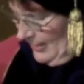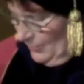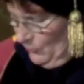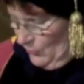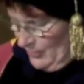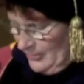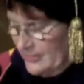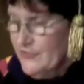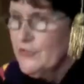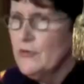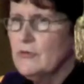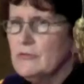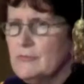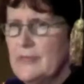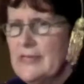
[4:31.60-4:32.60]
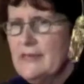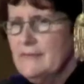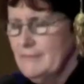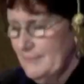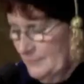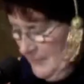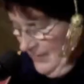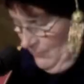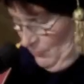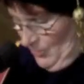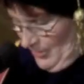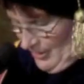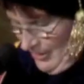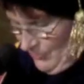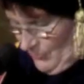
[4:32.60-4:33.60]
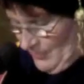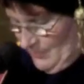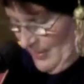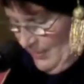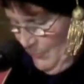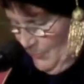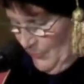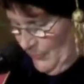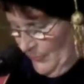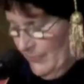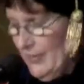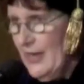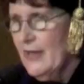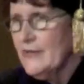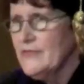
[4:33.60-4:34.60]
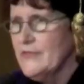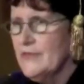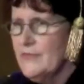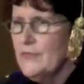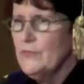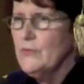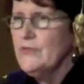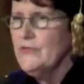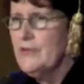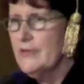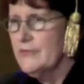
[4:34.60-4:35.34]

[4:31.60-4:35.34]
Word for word: and what he told me and what I remember as if it was